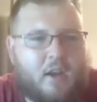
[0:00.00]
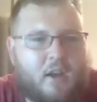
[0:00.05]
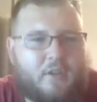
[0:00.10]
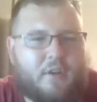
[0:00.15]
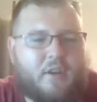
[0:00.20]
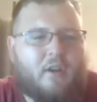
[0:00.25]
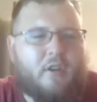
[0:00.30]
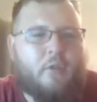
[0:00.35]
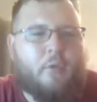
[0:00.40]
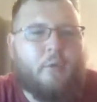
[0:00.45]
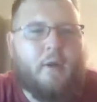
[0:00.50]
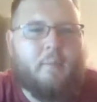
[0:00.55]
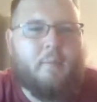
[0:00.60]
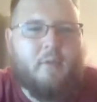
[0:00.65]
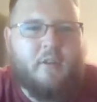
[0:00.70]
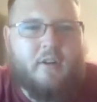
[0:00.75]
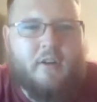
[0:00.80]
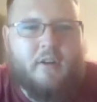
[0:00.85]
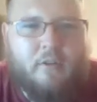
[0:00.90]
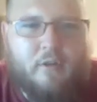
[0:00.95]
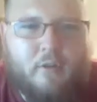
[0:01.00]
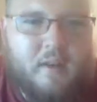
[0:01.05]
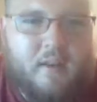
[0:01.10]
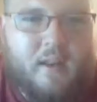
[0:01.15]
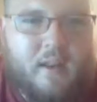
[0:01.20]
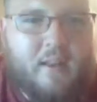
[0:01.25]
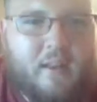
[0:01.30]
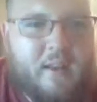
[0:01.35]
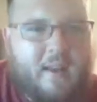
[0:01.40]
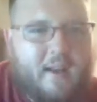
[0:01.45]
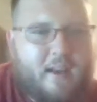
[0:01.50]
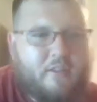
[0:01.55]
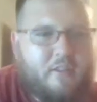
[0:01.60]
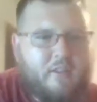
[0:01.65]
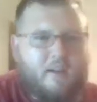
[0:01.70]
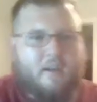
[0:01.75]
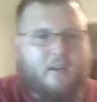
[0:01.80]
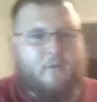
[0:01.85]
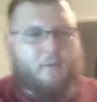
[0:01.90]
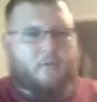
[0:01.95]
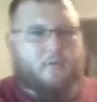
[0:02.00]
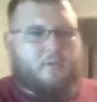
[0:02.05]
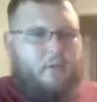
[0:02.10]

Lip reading: So I got all the way up to 3250. I think I actually got almost